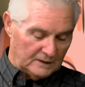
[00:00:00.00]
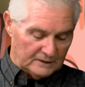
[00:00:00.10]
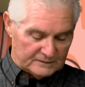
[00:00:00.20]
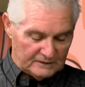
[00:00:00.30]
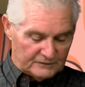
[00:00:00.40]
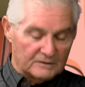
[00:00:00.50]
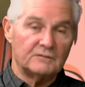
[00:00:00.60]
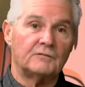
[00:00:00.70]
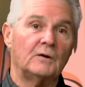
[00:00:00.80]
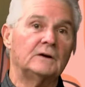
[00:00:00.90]
It takes
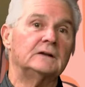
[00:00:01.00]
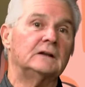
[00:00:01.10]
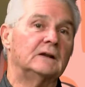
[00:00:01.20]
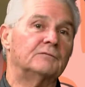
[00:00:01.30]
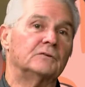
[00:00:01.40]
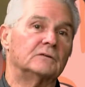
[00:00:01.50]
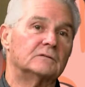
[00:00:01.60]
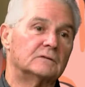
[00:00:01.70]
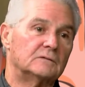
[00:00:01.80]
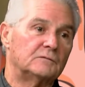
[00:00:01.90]
very little effort
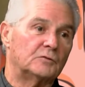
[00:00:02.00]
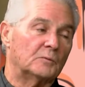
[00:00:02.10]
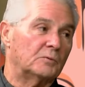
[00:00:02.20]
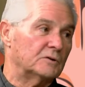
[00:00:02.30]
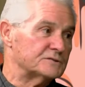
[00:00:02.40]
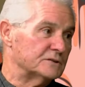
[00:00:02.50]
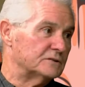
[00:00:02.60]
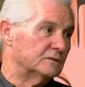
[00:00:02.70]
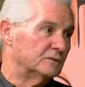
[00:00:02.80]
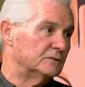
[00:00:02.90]
for a person
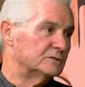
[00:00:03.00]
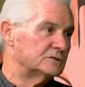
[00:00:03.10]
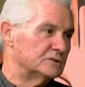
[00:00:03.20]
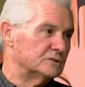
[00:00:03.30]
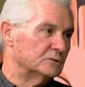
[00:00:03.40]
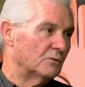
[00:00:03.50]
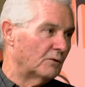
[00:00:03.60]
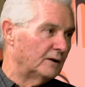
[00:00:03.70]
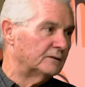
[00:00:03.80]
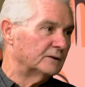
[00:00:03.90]
to do the
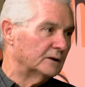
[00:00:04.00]
right thing.